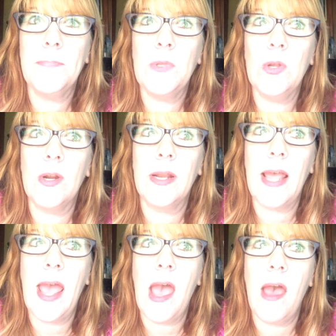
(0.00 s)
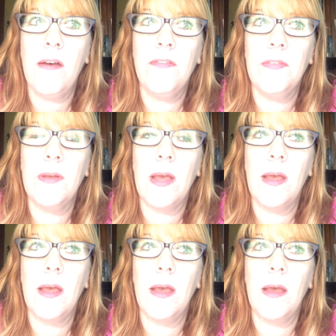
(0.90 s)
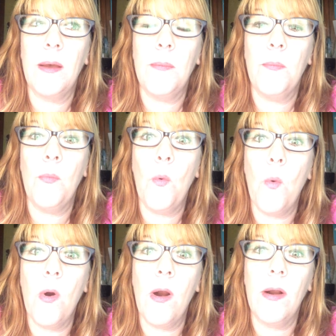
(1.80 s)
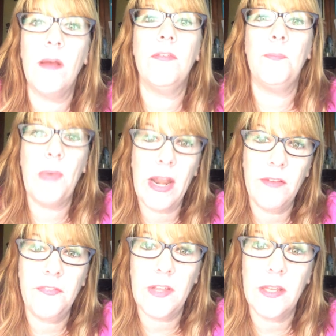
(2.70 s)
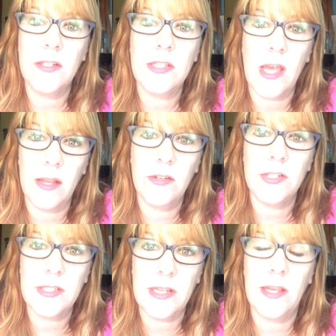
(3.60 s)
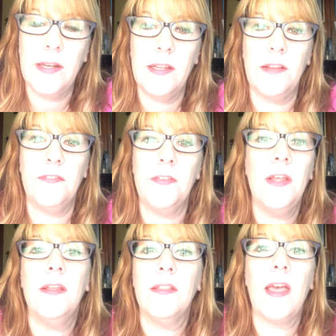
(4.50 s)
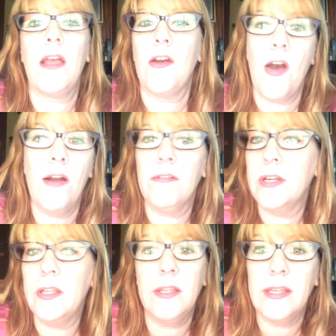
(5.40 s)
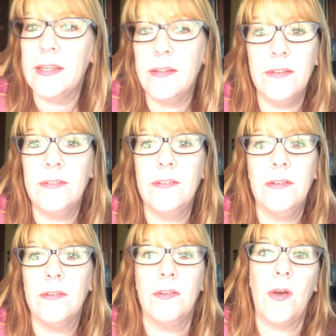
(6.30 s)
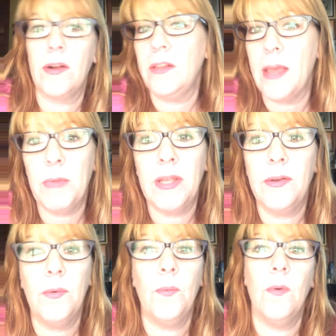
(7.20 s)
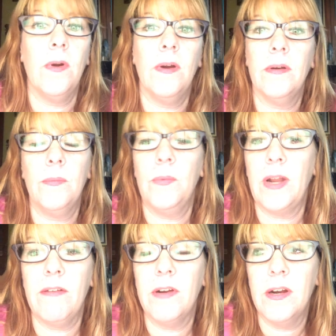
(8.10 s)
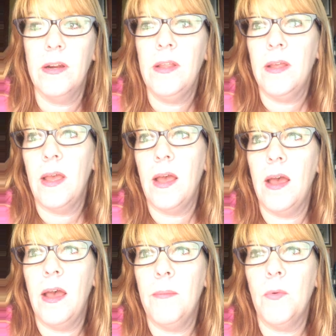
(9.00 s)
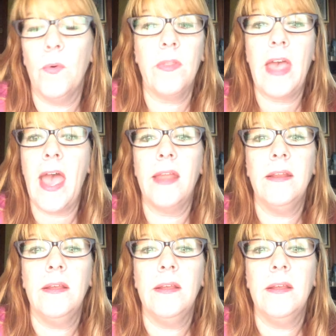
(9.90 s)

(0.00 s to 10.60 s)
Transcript: you're gonna have more of a benefit to understand if that car really is not a lemon or whatever, or that